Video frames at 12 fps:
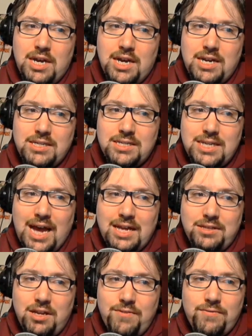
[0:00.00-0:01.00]
Uh, he says, "I
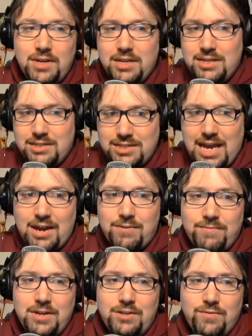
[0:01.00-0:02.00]
love and
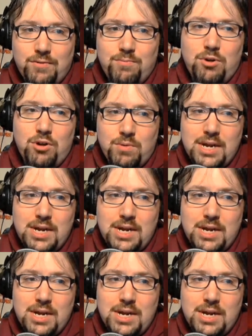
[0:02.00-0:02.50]
sacrifice for pro